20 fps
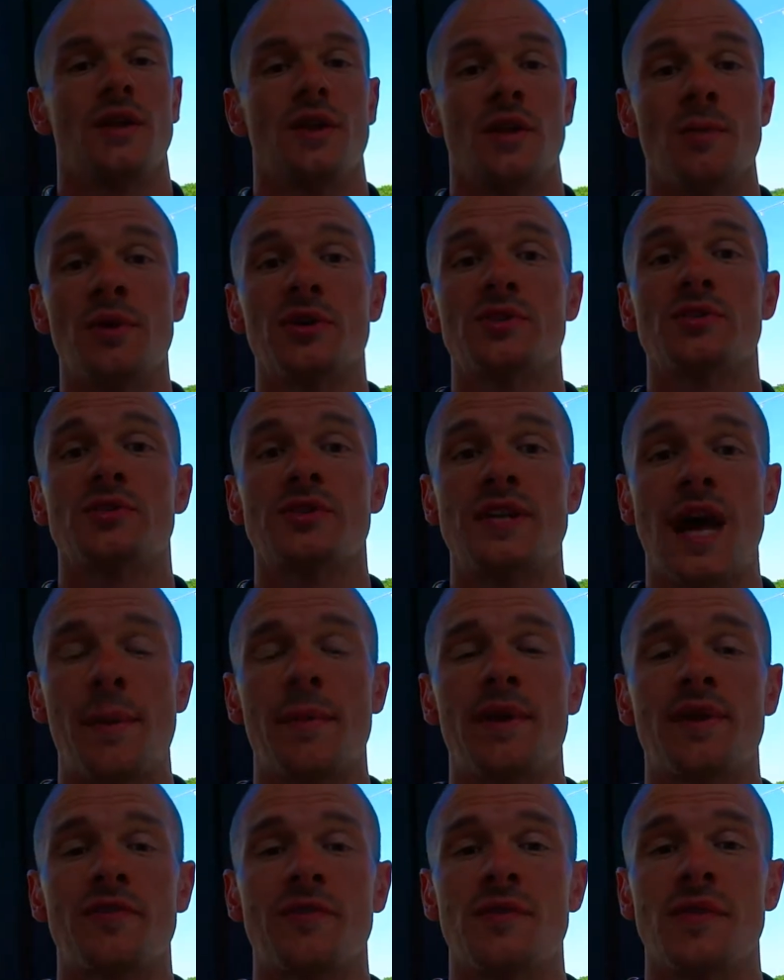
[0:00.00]
and the muscle
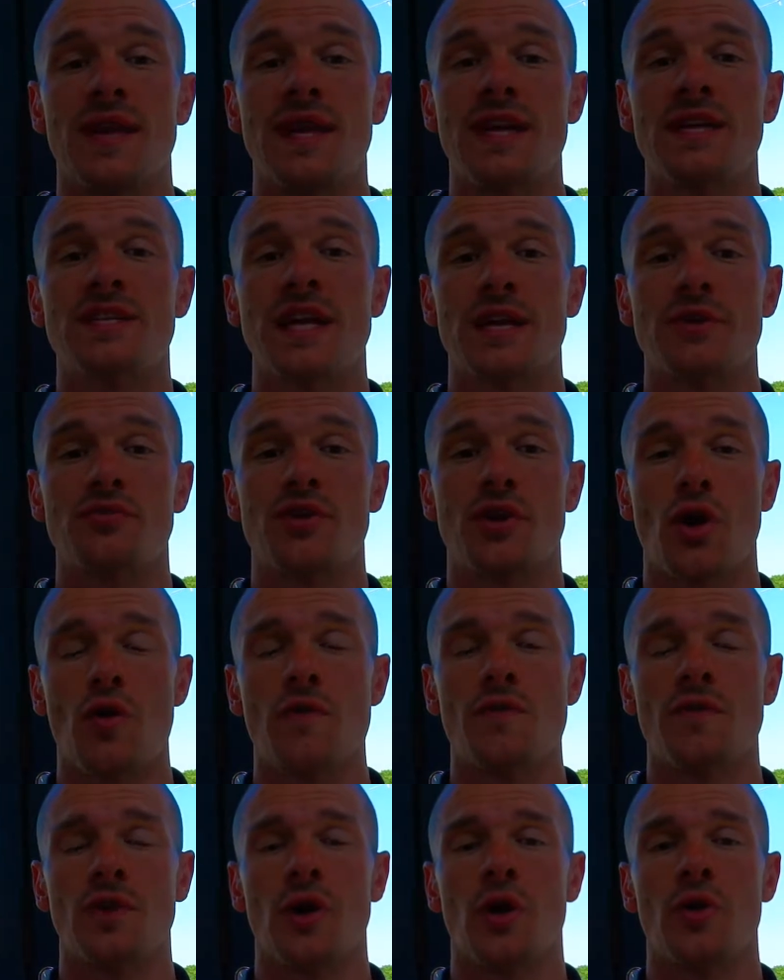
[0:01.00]
damage from the eccentric
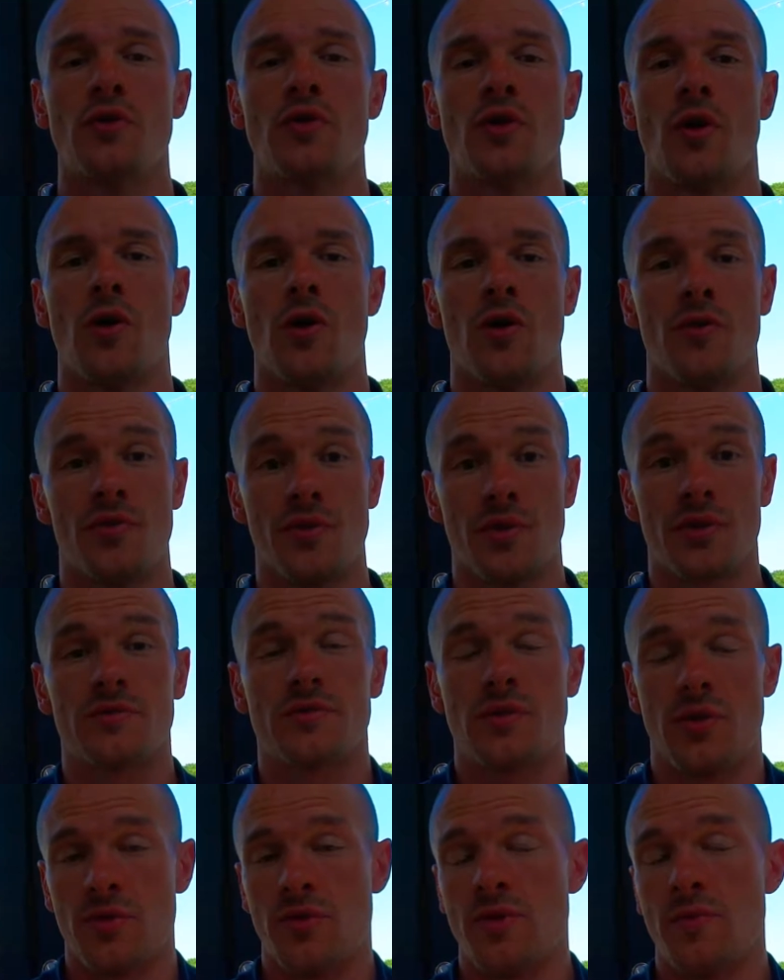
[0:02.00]
overload are
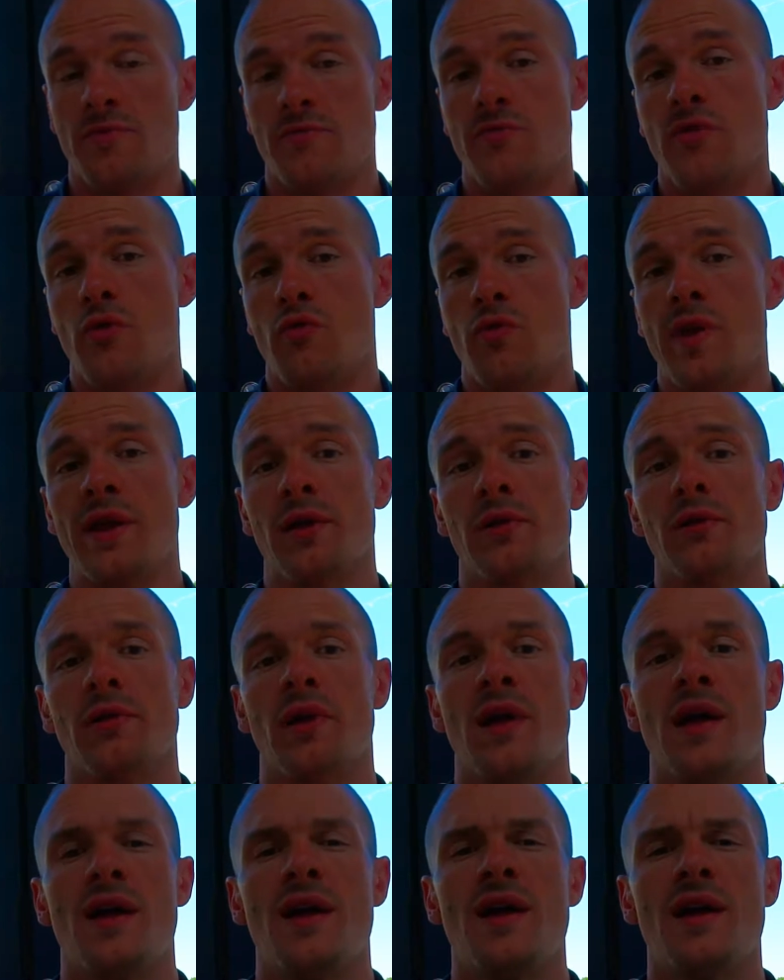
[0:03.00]
the
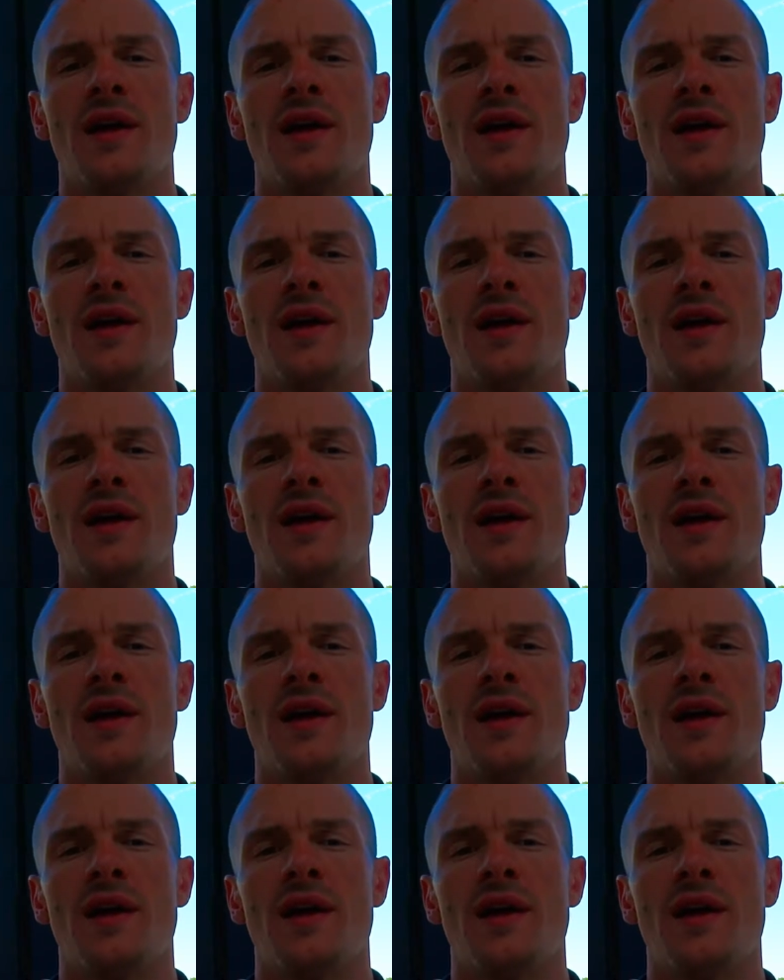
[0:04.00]
real